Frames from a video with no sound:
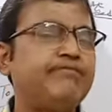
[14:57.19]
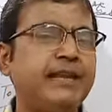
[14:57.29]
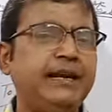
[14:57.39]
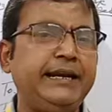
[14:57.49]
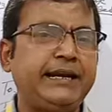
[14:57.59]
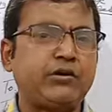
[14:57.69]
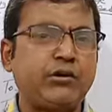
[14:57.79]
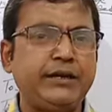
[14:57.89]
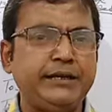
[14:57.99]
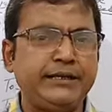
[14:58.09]
later
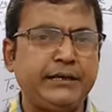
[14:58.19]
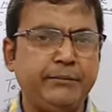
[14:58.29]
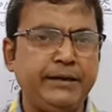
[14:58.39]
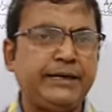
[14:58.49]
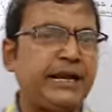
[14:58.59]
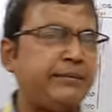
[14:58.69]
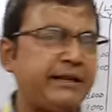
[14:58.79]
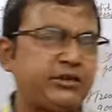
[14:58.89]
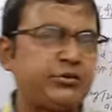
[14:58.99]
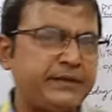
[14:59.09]
on, little bit. I am
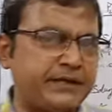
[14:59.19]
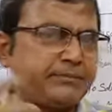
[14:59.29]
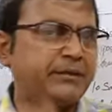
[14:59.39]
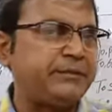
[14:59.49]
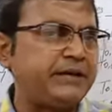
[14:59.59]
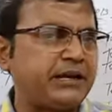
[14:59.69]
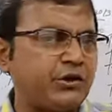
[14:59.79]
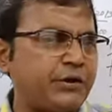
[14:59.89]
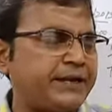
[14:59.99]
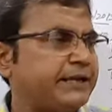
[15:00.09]
assuming people are
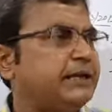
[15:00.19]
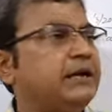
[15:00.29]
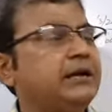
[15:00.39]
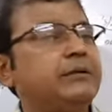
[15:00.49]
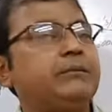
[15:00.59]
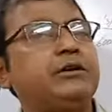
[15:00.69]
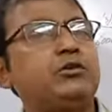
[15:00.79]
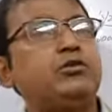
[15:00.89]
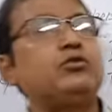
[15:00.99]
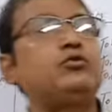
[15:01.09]
knowing, but
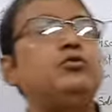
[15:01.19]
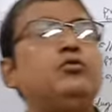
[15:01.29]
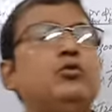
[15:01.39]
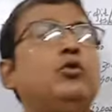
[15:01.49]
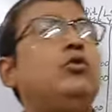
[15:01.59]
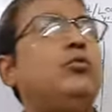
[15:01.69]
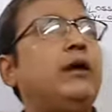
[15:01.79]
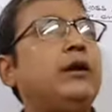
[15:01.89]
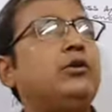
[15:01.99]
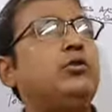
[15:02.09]
those who
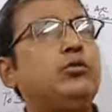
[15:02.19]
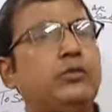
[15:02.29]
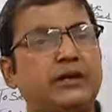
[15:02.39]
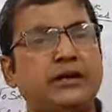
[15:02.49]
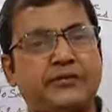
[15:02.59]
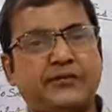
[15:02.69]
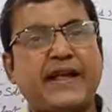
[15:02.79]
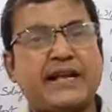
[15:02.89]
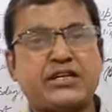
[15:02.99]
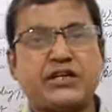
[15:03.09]
want to
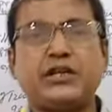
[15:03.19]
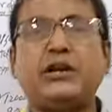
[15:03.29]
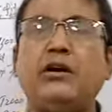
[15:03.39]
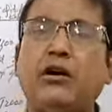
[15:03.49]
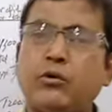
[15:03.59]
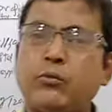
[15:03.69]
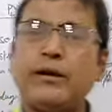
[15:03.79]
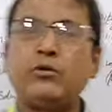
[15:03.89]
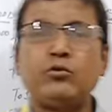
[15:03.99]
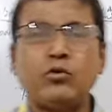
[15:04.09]
refresh or want
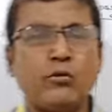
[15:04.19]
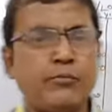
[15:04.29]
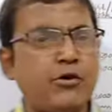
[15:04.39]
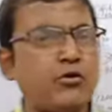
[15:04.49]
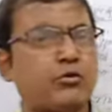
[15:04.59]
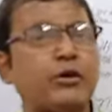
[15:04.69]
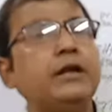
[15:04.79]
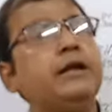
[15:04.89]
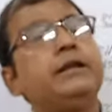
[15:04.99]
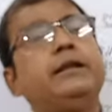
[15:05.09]
know more,
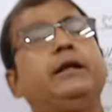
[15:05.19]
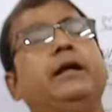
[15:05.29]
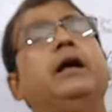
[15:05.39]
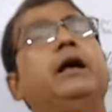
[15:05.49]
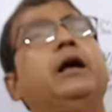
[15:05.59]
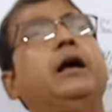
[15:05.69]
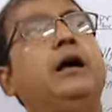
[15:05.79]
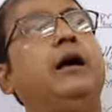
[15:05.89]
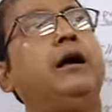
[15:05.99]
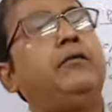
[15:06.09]

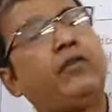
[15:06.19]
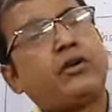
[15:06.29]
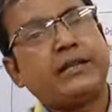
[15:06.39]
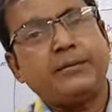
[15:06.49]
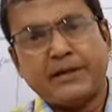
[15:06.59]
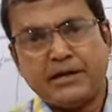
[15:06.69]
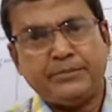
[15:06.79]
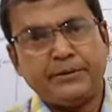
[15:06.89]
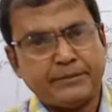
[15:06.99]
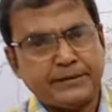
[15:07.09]
for them I
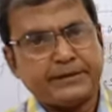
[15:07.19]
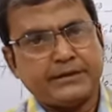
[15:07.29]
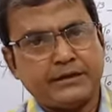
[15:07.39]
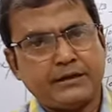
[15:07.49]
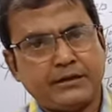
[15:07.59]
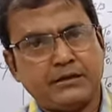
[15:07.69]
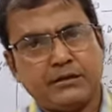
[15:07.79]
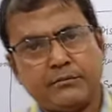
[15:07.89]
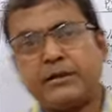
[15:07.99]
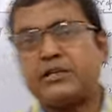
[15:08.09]
will
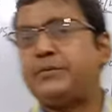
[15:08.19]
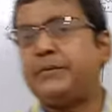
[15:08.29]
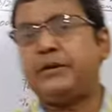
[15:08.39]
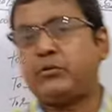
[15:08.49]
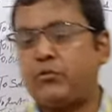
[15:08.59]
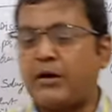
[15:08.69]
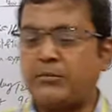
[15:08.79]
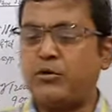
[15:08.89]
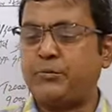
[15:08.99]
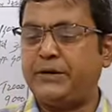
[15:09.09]
must prepare one
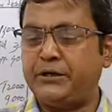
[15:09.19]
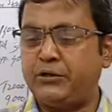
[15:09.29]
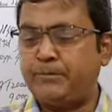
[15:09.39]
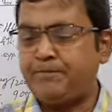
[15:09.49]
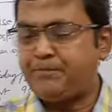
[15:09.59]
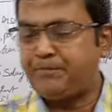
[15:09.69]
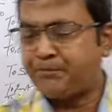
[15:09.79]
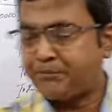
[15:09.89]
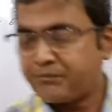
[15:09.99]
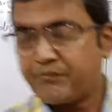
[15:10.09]
more video.
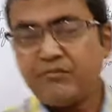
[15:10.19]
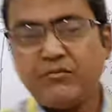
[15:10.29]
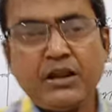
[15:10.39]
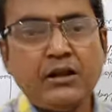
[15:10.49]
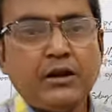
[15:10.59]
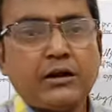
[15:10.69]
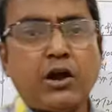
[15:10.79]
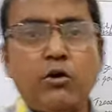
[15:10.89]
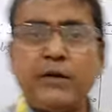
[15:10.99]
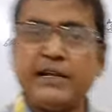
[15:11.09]

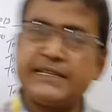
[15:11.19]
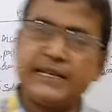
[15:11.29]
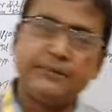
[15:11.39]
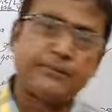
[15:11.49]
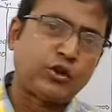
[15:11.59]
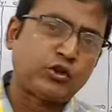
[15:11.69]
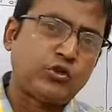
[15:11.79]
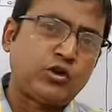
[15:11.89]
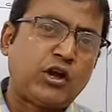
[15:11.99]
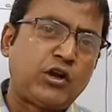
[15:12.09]
Now myself,
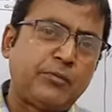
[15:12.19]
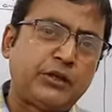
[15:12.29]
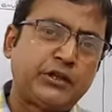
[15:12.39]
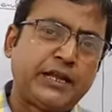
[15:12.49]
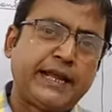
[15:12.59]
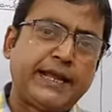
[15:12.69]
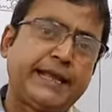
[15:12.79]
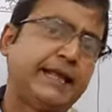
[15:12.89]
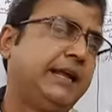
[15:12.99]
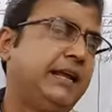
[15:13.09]
Ratan Mukhopad
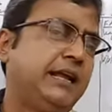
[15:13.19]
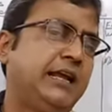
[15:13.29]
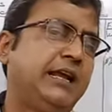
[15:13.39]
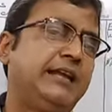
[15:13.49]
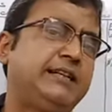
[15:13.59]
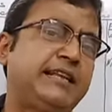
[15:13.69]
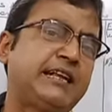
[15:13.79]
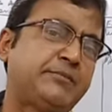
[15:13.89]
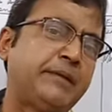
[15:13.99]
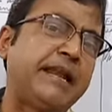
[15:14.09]
is
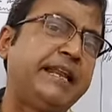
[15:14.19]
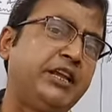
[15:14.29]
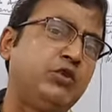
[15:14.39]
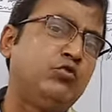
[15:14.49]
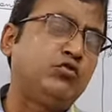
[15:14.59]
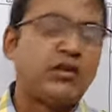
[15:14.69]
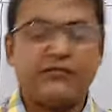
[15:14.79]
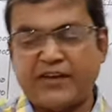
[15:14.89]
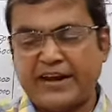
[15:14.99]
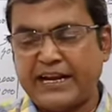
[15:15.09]
explaining you the
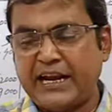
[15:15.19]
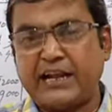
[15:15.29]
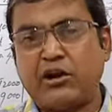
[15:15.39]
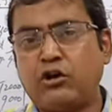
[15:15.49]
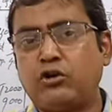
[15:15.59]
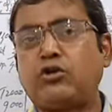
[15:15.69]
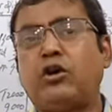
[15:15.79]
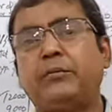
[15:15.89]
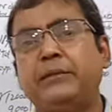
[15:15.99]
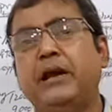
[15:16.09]
final account
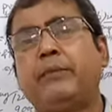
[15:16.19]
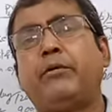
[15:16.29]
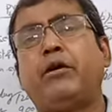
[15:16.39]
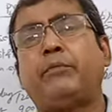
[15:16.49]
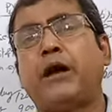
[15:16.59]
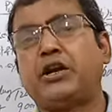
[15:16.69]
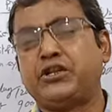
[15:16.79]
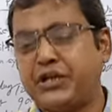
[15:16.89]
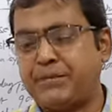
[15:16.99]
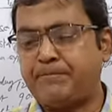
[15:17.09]
on behalf of
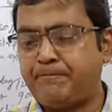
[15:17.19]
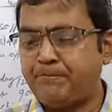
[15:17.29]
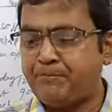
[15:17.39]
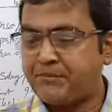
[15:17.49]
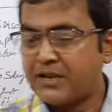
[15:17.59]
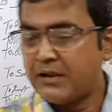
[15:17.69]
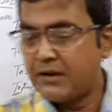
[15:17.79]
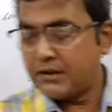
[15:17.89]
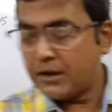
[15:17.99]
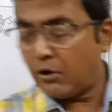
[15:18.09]
Rgem.
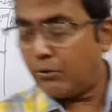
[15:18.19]
Now,